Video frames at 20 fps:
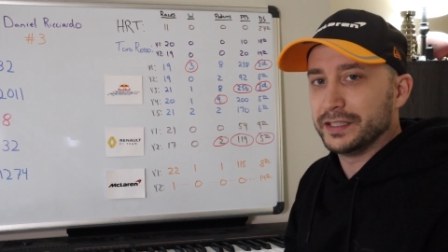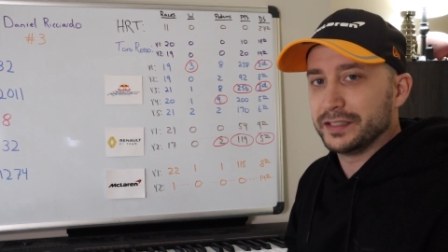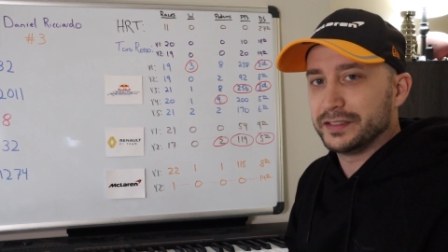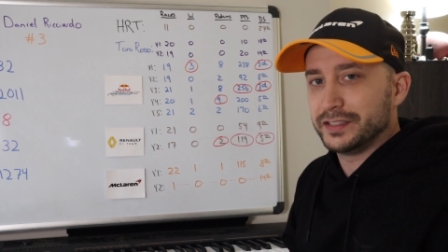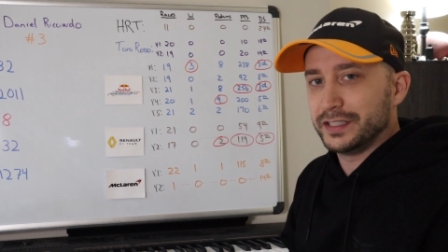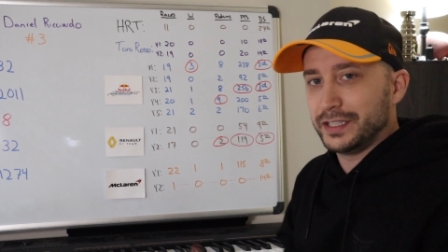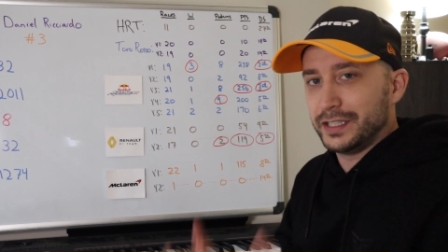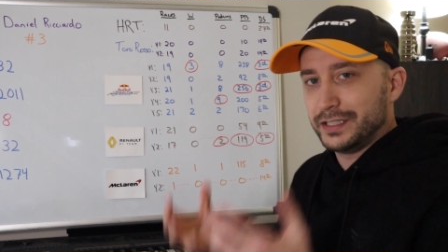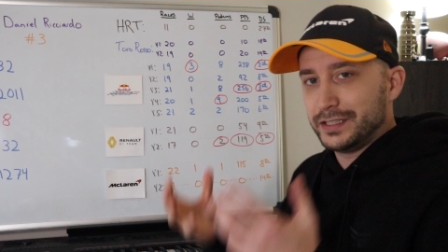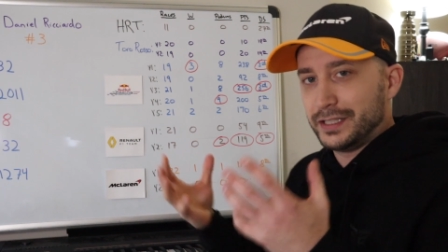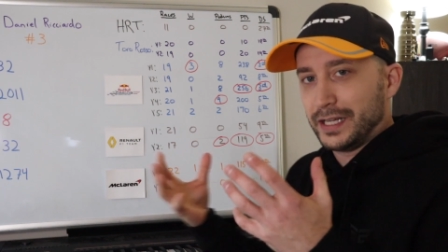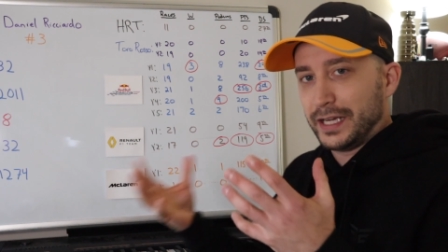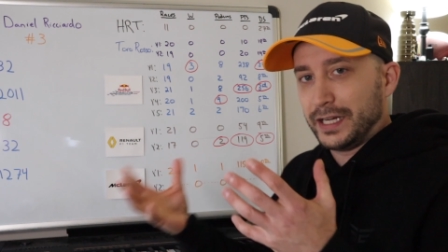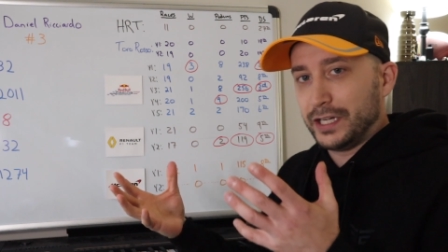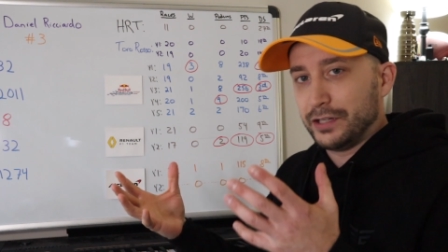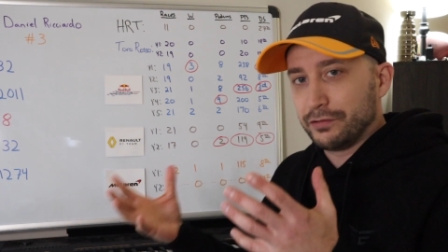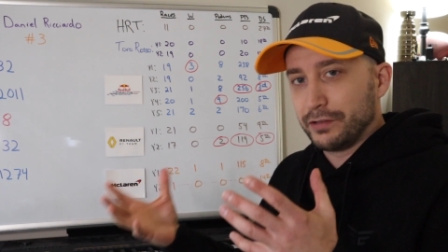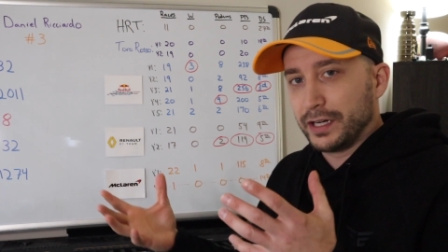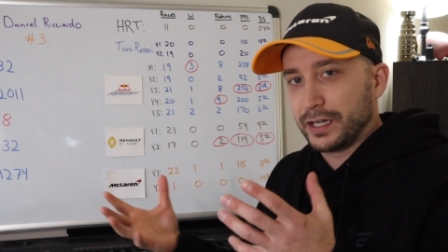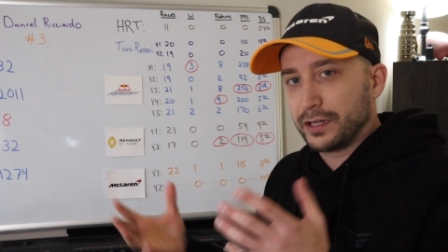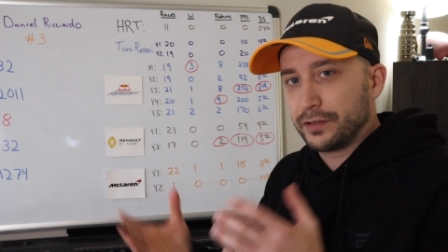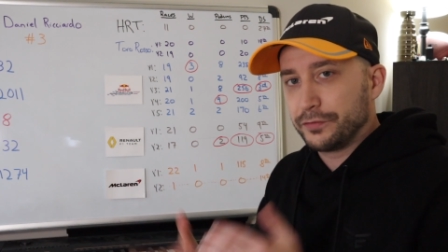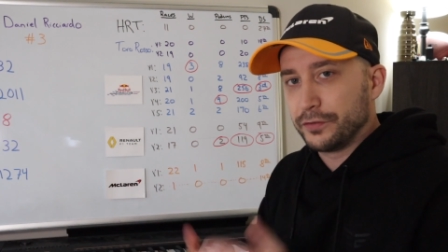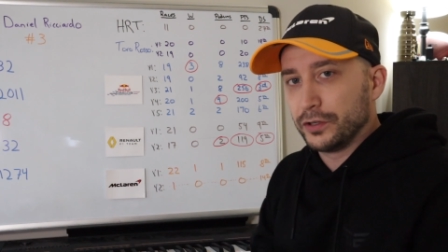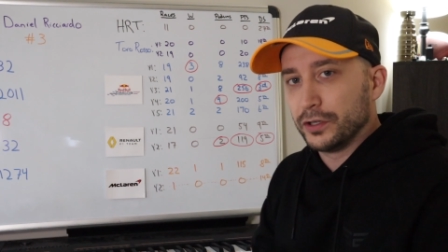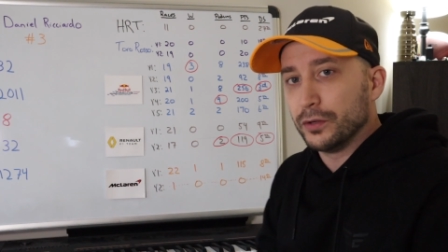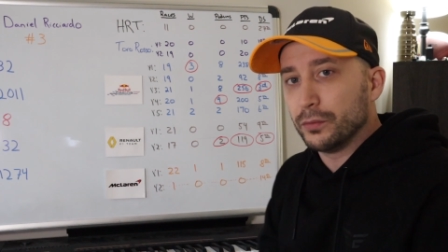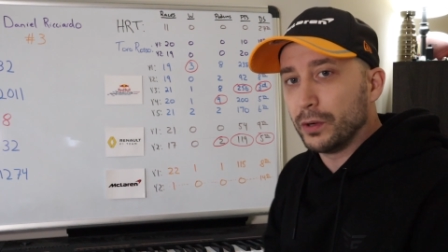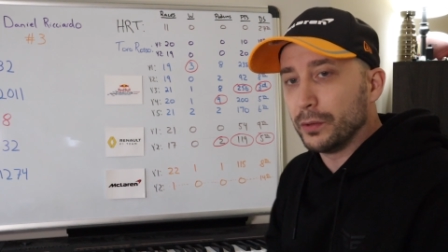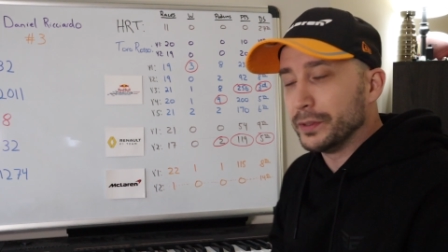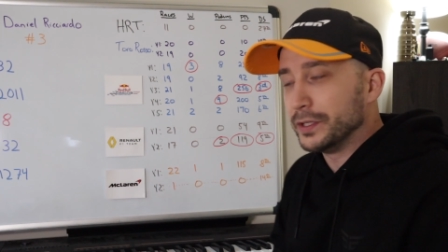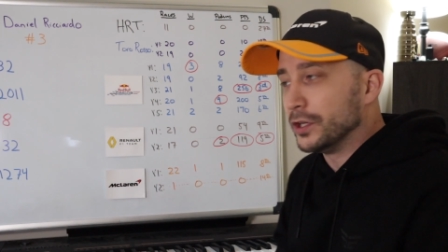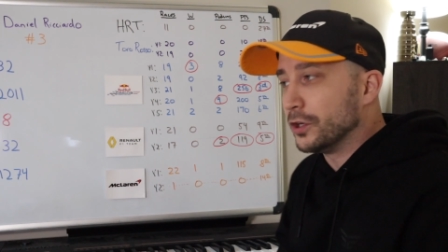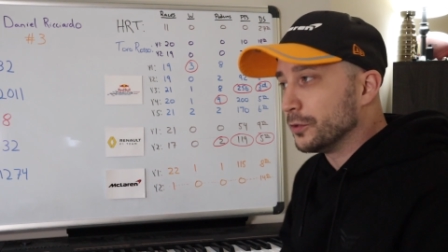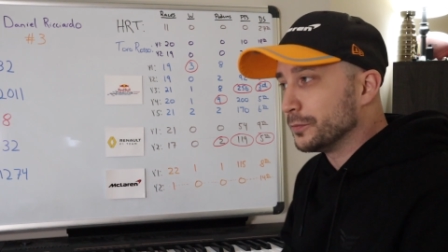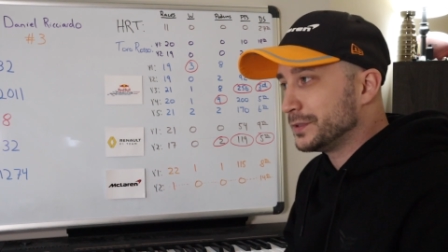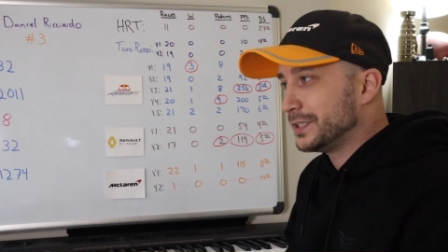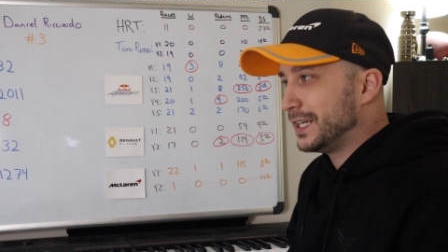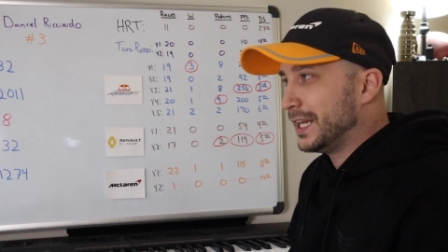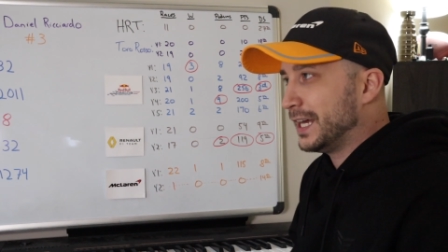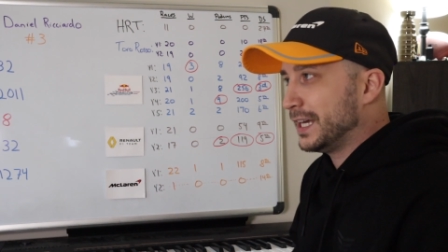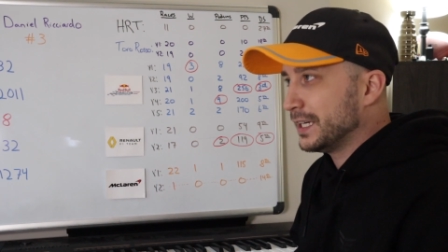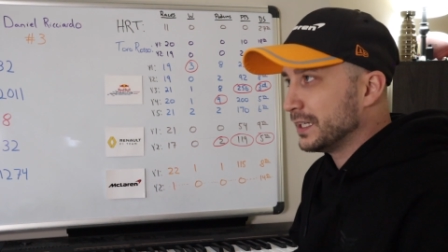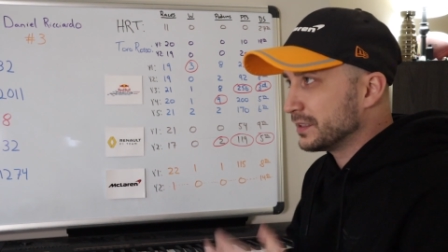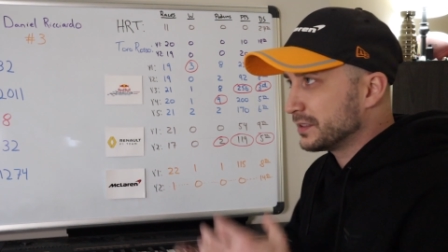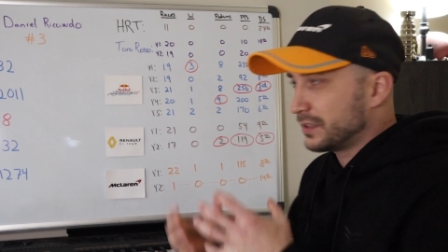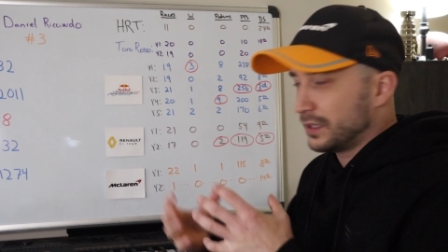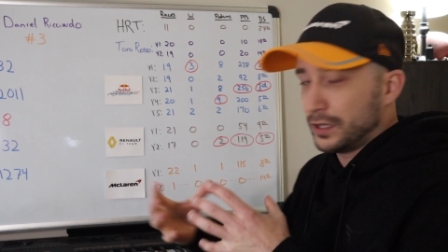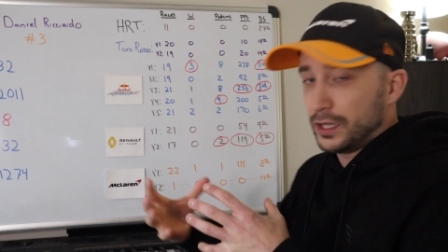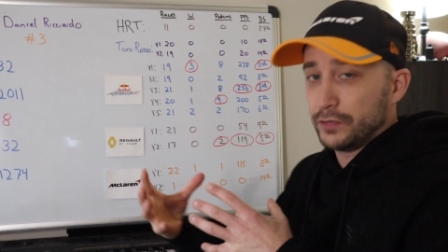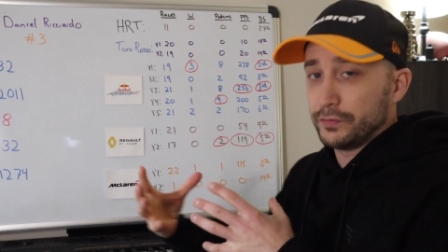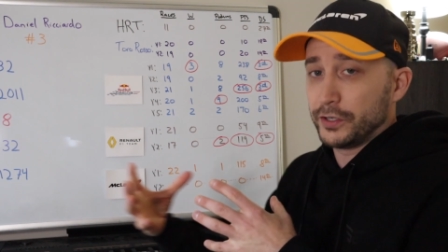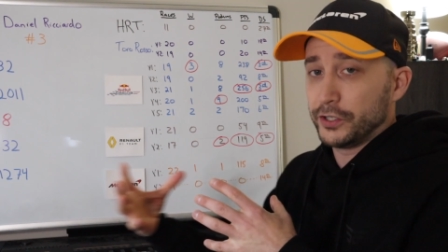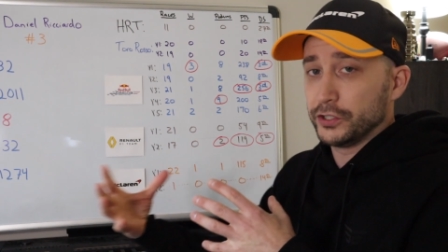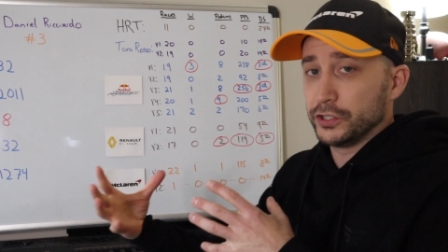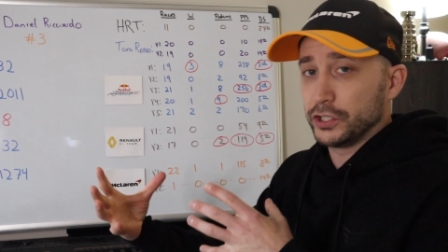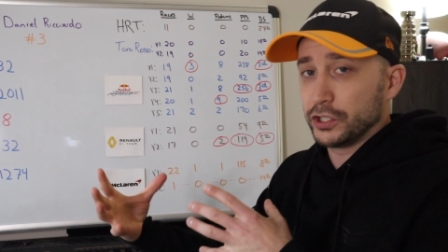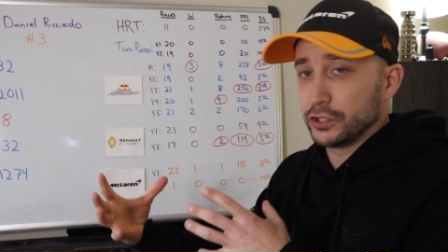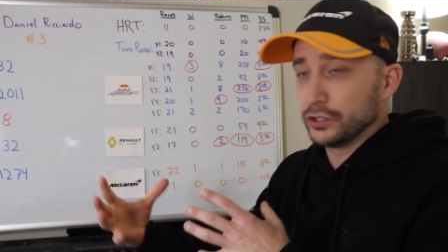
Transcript: to see Danny Rick for what we know him today. It's the very